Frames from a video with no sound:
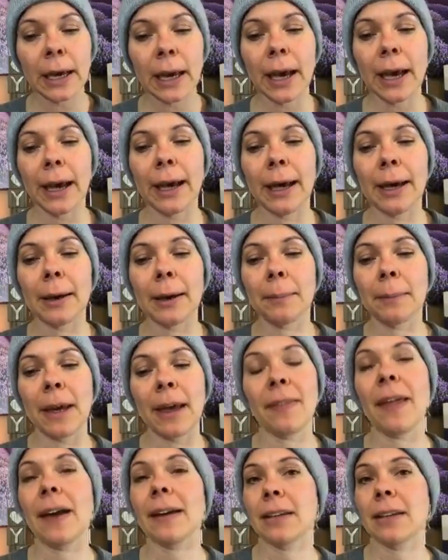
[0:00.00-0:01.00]

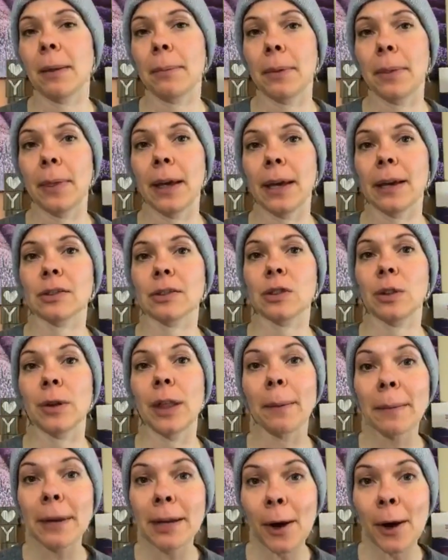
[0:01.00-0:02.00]
And that type of thing. So
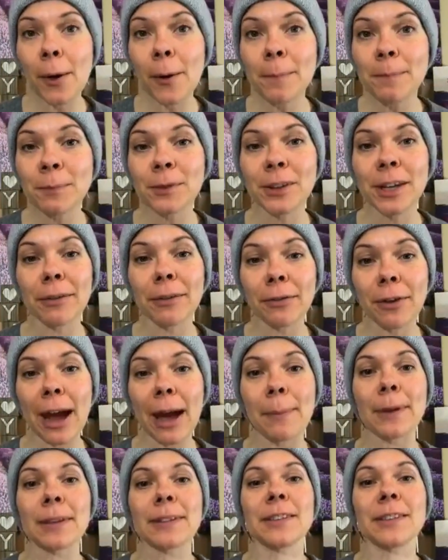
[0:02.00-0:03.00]
let me know, do you have
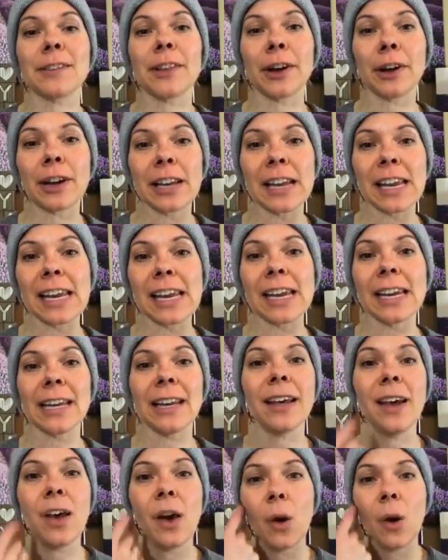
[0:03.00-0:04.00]
rabbits? Is there a
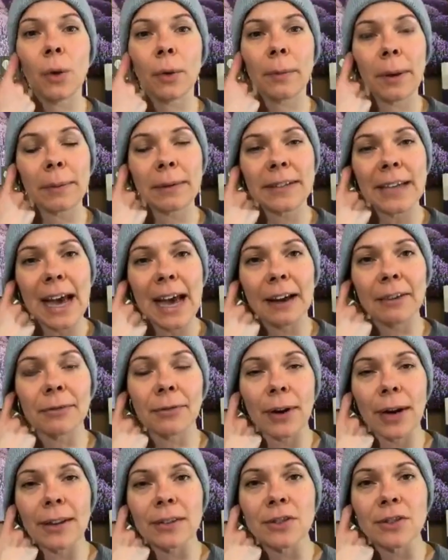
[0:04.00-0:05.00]
need? Or maybe tag
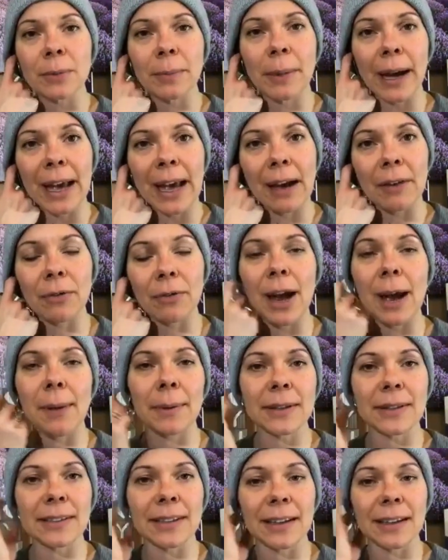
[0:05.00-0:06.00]
friends who might have
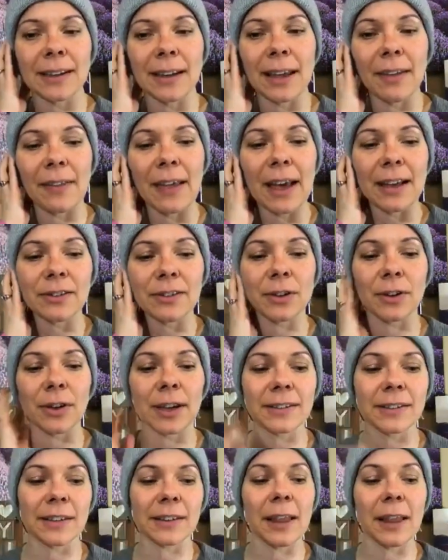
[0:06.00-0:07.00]
rabbits and that, so you
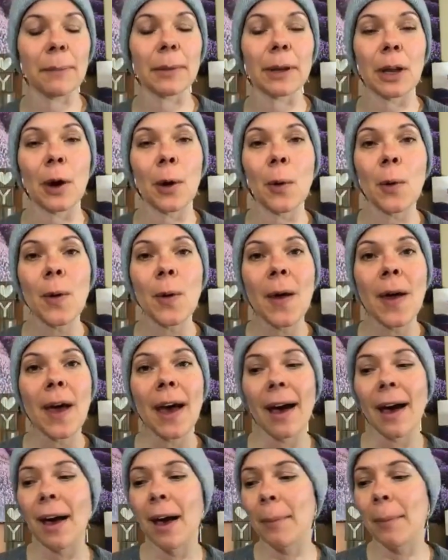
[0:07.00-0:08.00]
guys can let me know.
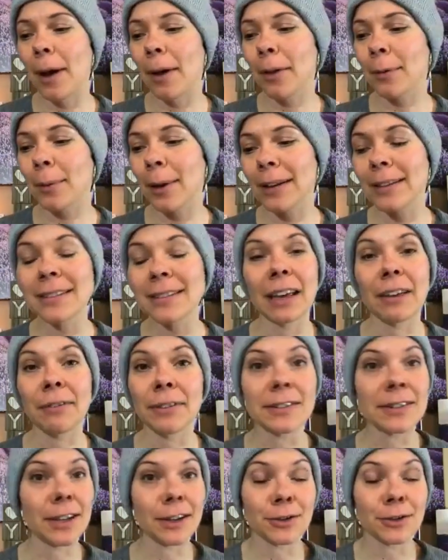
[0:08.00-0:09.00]
Otherwise,
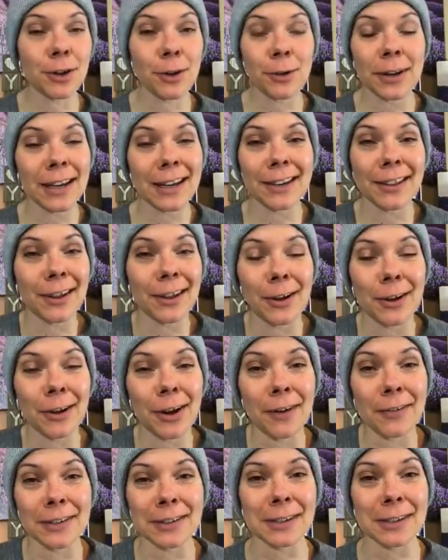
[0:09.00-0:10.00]
if there's no need, then I'll
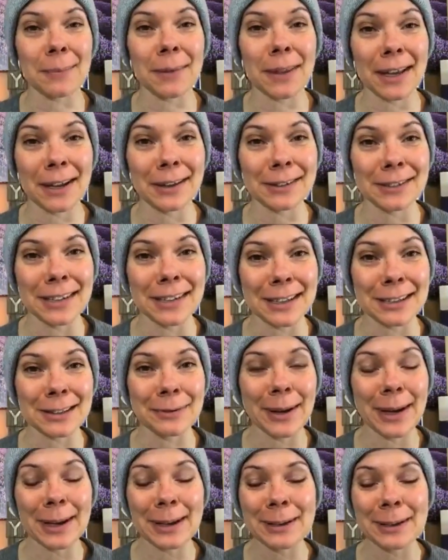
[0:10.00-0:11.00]
cover something else next
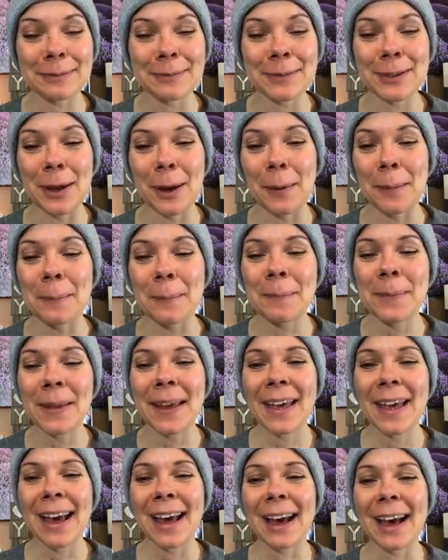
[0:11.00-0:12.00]
week. So
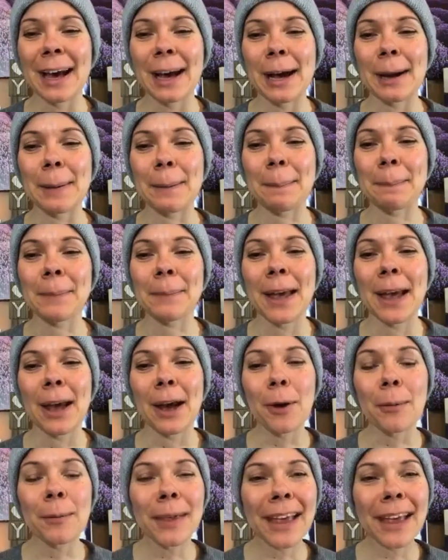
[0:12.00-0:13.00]
I
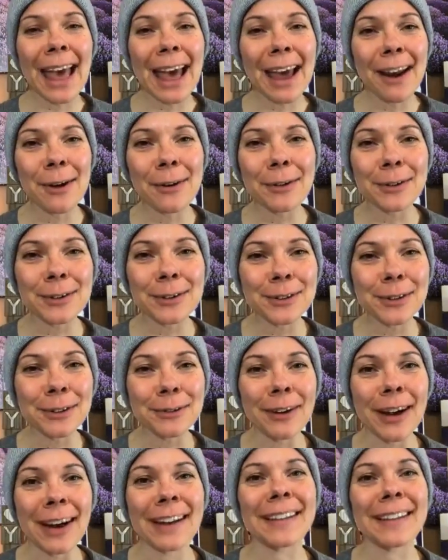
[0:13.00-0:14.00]
hope the cat owners are
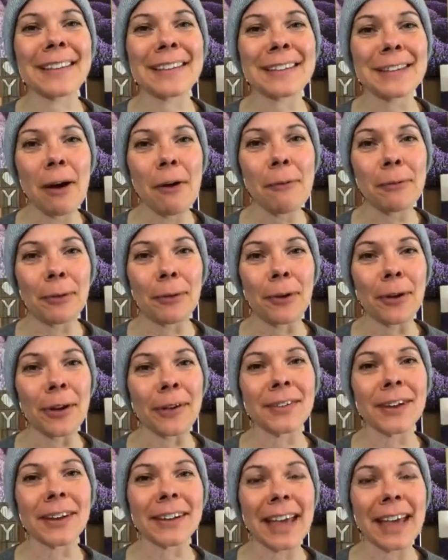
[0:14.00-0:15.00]
finding this helpful.
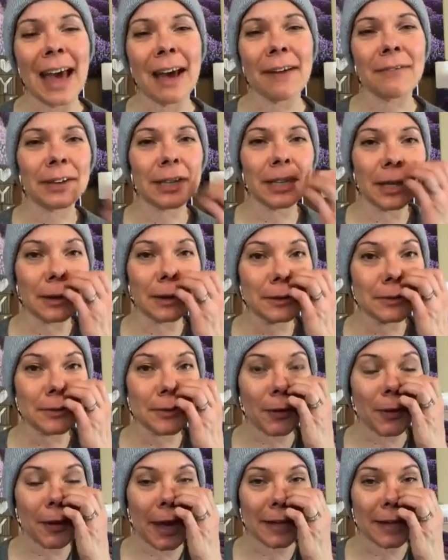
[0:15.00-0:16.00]
I've done cat videos
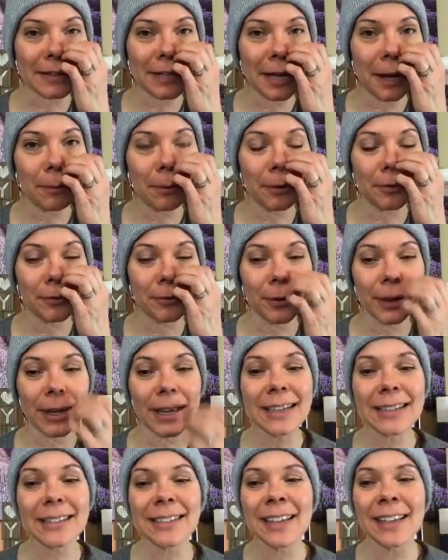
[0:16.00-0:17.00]
for the last couple of
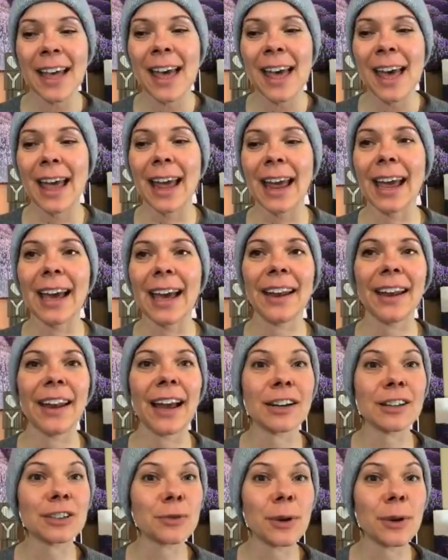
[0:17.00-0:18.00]
weeks, and
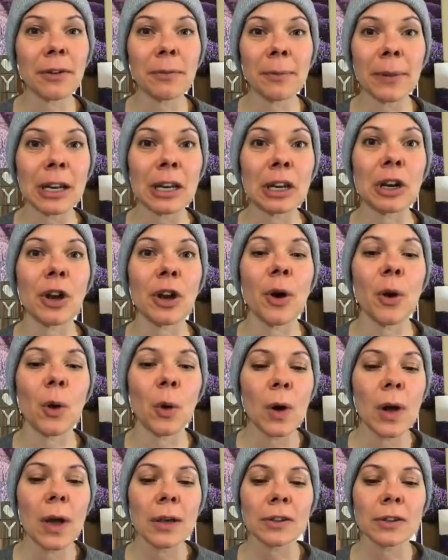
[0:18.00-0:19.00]
I just want everybody to
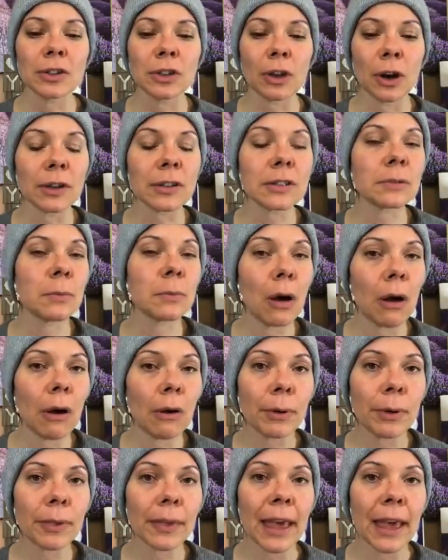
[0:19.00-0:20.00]
know, start
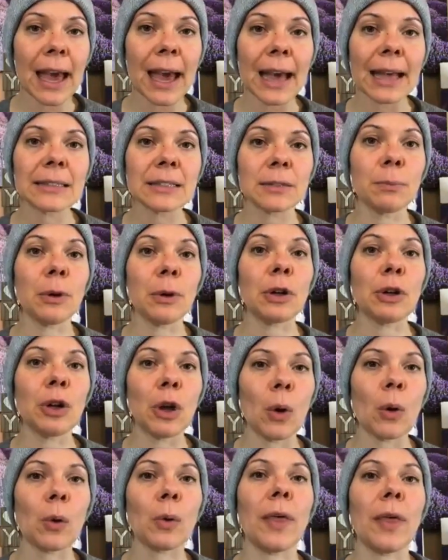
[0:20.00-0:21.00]
small with cats, but
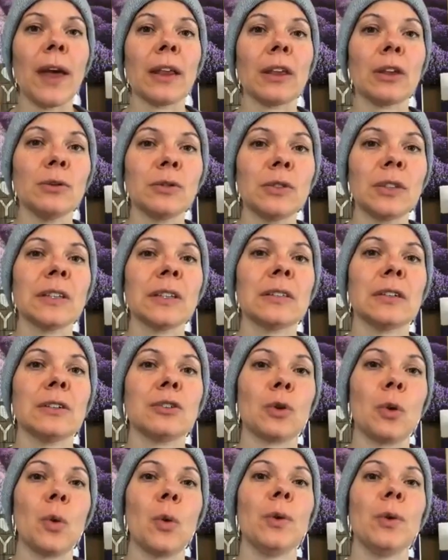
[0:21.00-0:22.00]
know that using
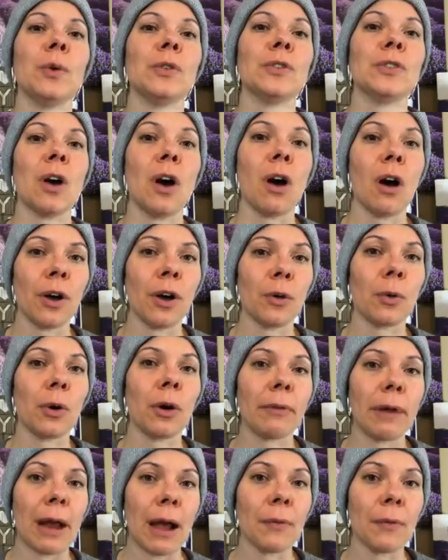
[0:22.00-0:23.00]
essential oils on
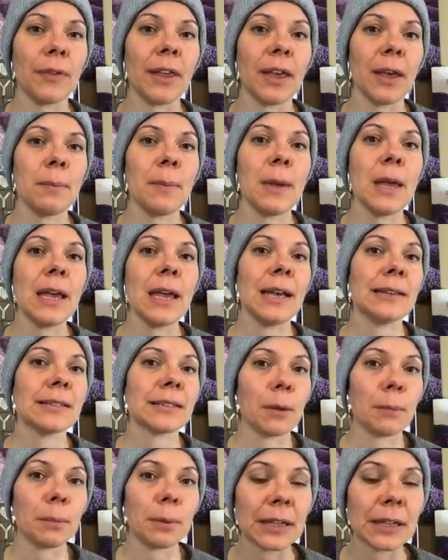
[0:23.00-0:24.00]
or around them is
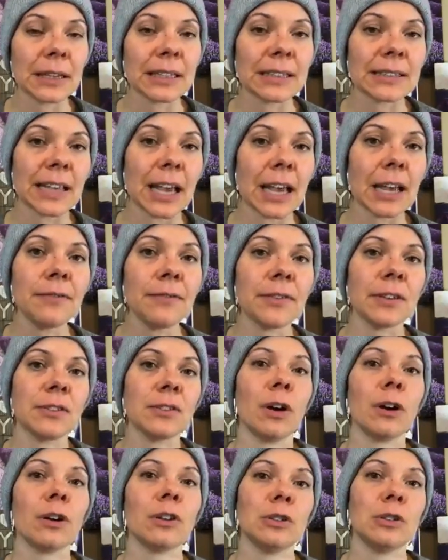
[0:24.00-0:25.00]
completely safe as
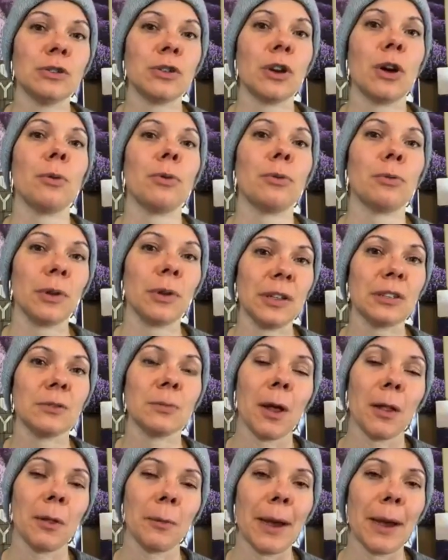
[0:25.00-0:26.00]
long as you start with
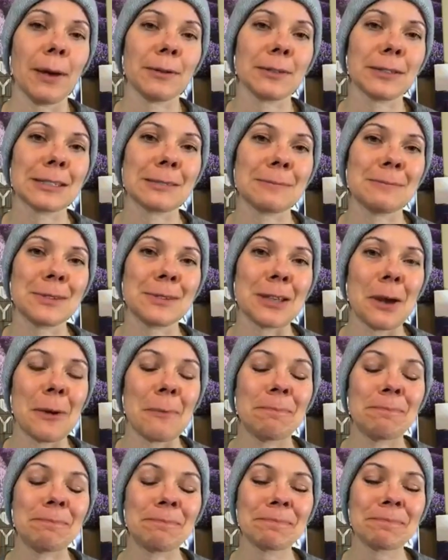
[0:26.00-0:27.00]
small amounts. So
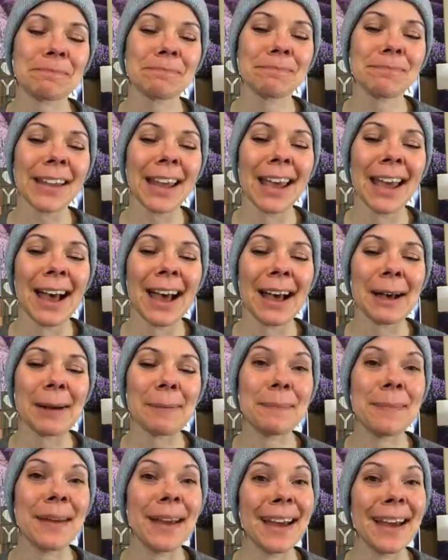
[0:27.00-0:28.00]

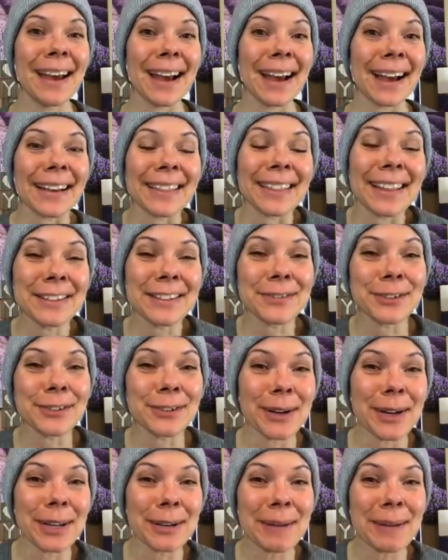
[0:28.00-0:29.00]
Thanks for
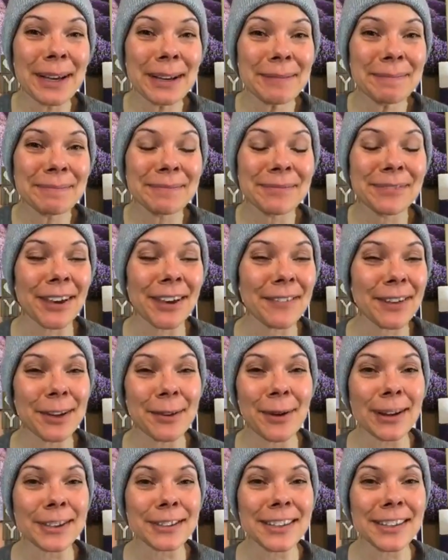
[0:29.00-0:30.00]
joining me. If you have any
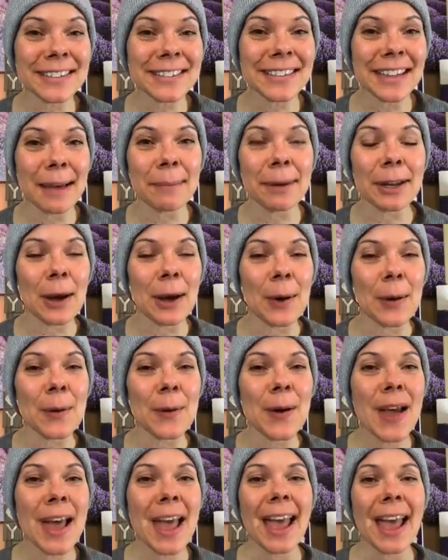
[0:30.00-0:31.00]
questions, let me
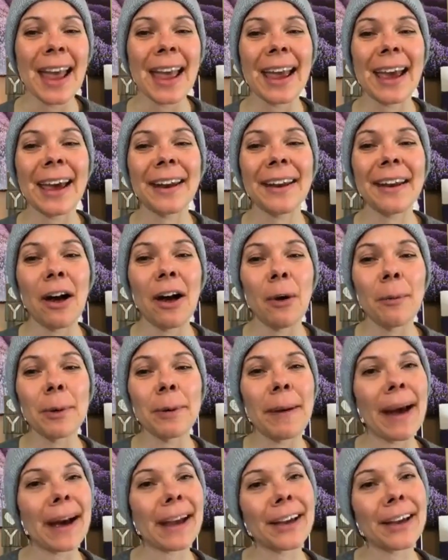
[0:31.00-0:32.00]
know, and I'll be
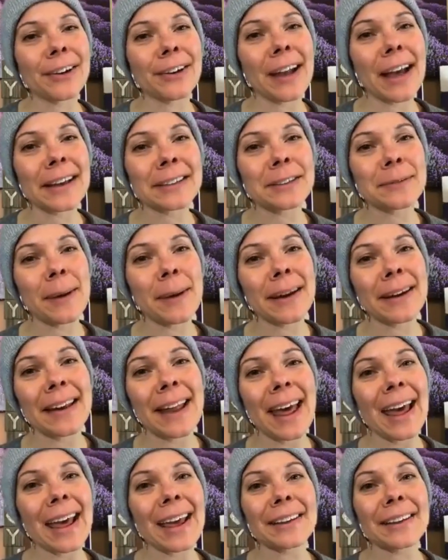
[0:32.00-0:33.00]
back here next
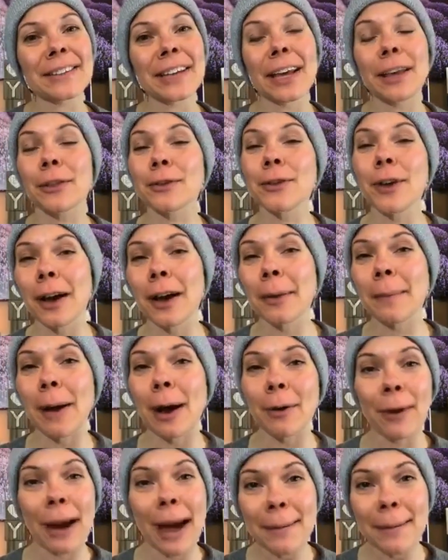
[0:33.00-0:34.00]
Monday to either talk
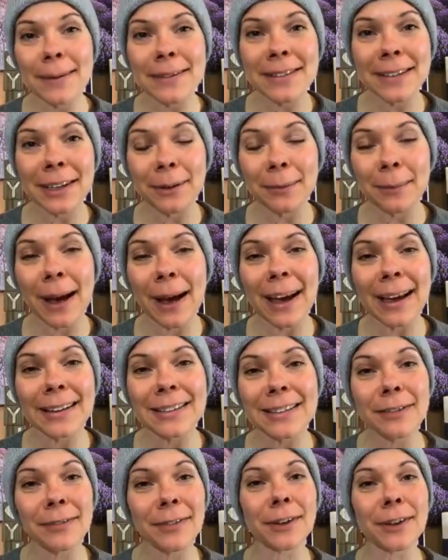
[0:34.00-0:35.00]
about rabbits and ear
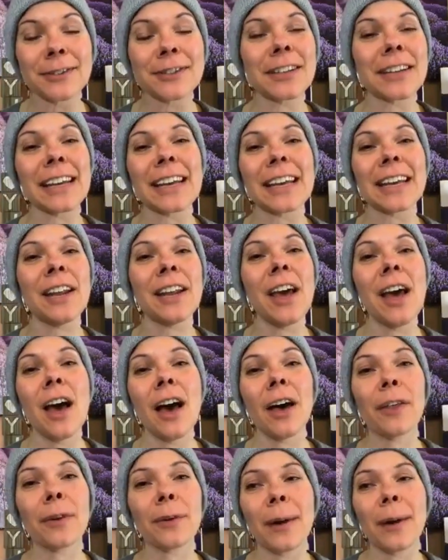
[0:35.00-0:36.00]
mites if there's a need.
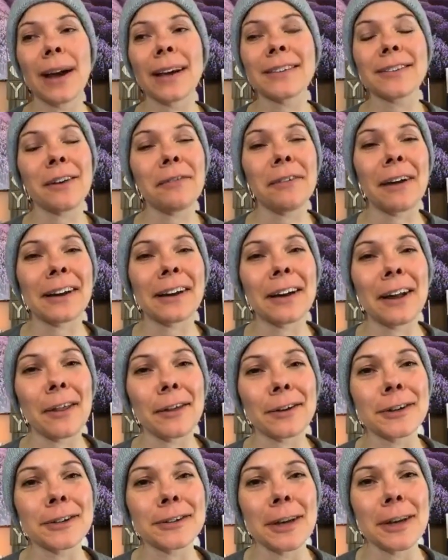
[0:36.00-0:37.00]
Otherwise, I'll find
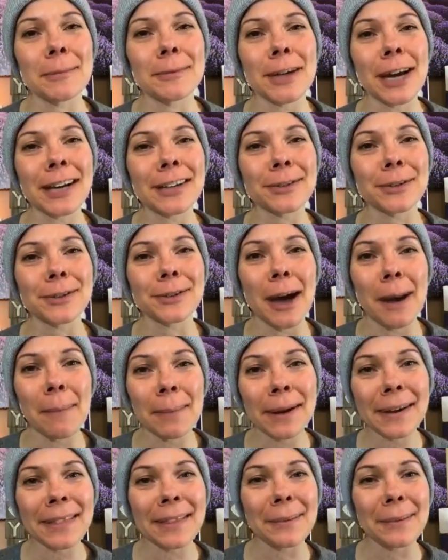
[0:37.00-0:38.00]
another subject or
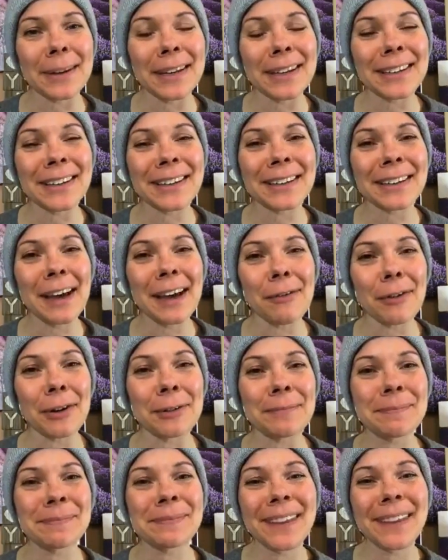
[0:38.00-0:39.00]
topic that we need to cover.